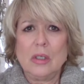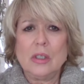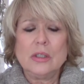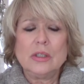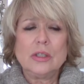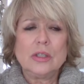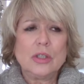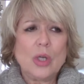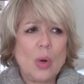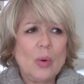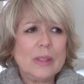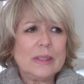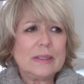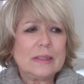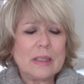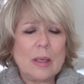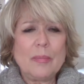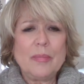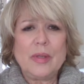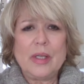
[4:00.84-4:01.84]
Snow is
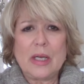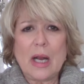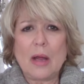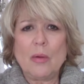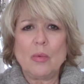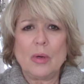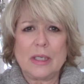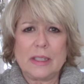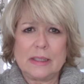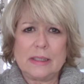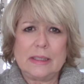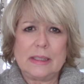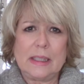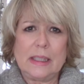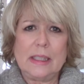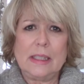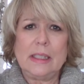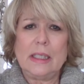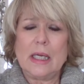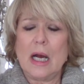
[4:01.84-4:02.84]
something I want to
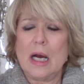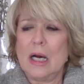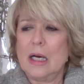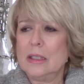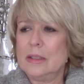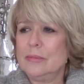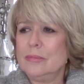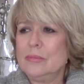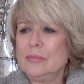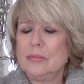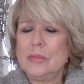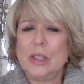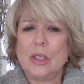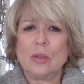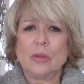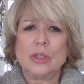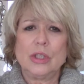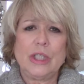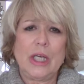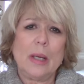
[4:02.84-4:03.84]
see on, you
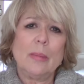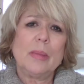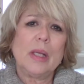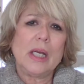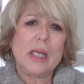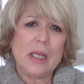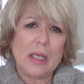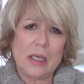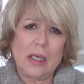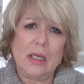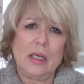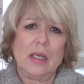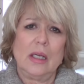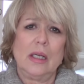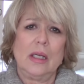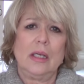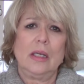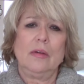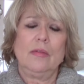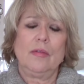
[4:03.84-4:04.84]
know, Chamonix
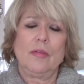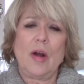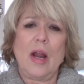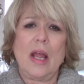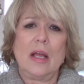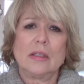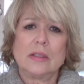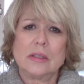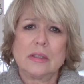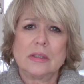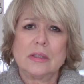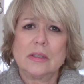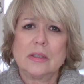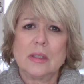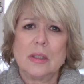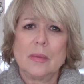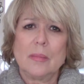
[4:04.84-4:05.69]
in France.